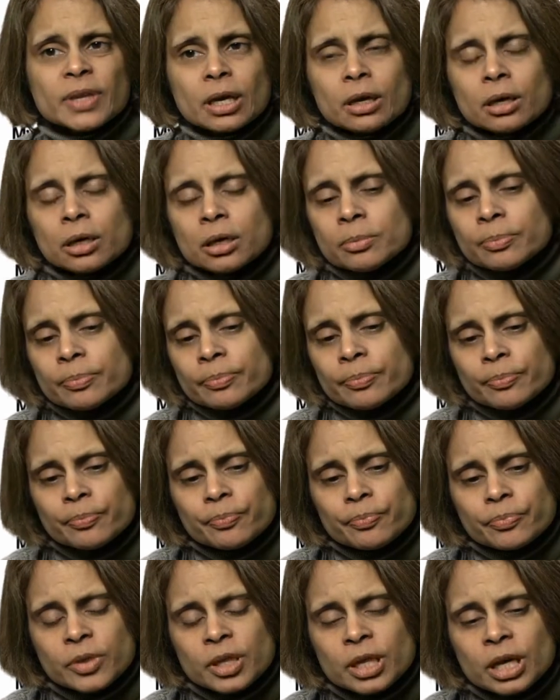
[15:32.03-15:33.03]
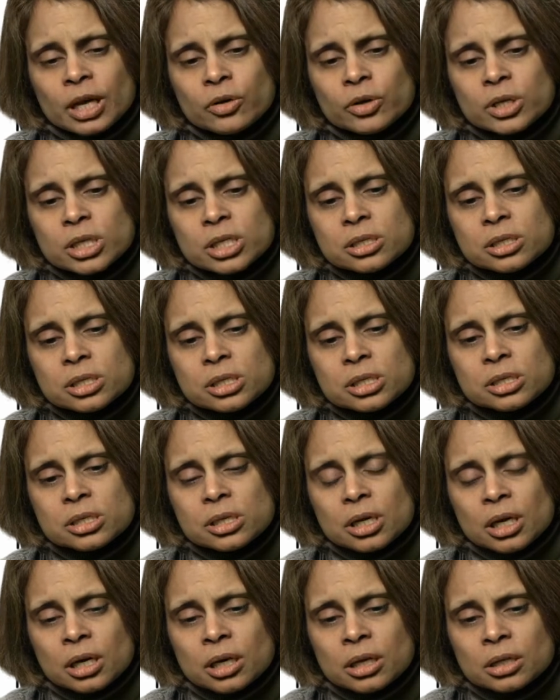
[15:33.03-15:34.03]
There is
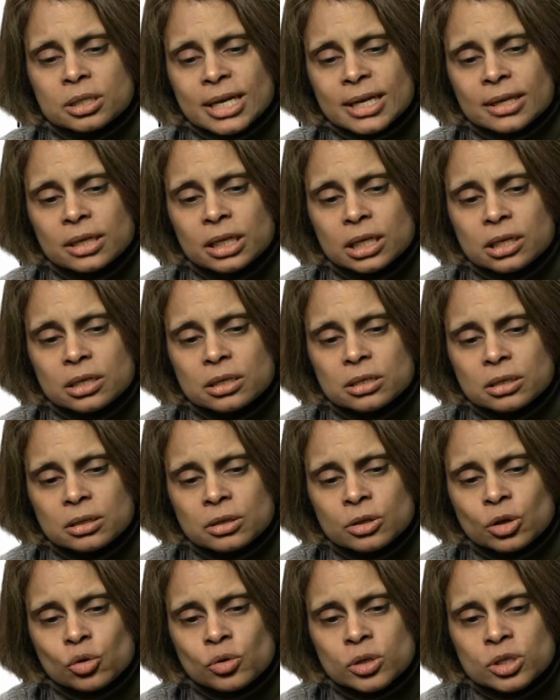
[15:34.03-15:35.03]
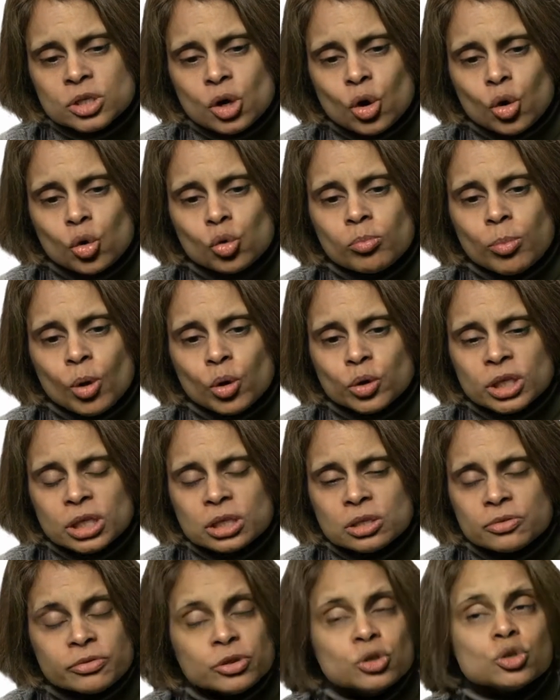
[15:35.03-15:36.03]
a technique known as whole body
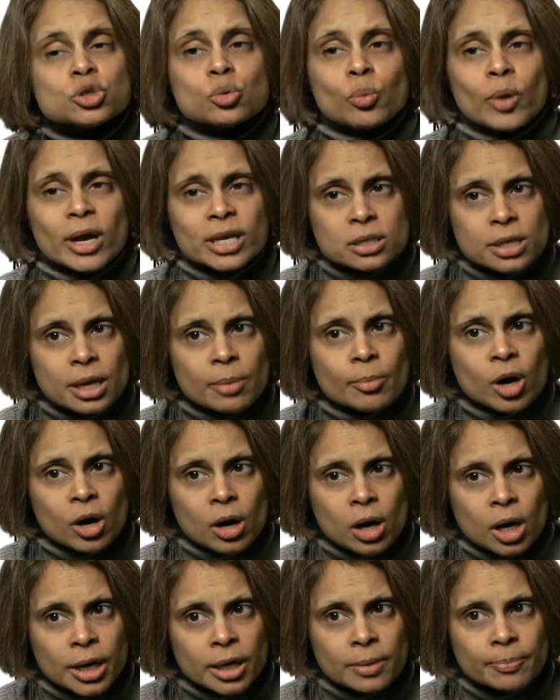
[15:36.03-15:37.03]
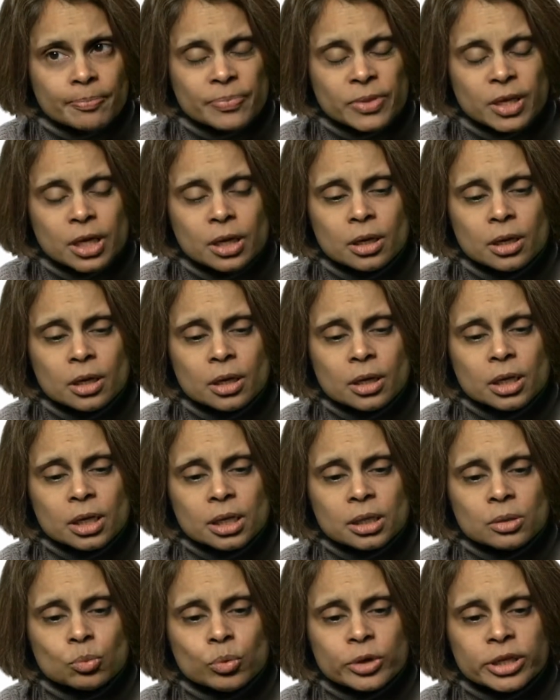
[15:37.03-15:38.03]
diffusion weighted MRI,
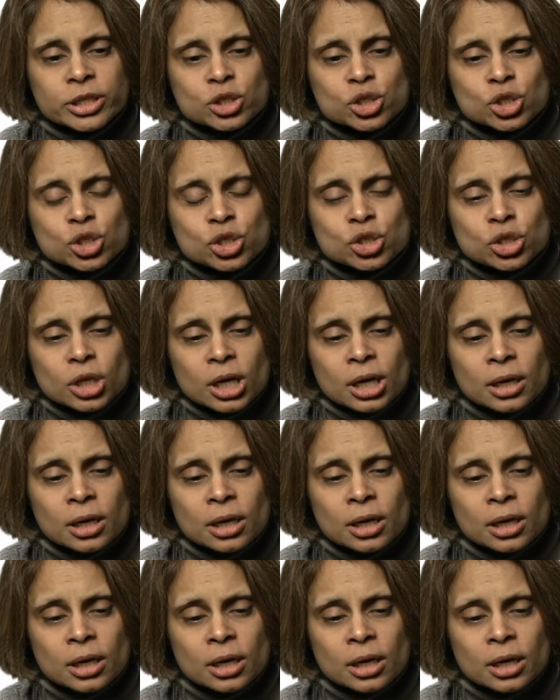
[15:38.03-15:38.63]
in which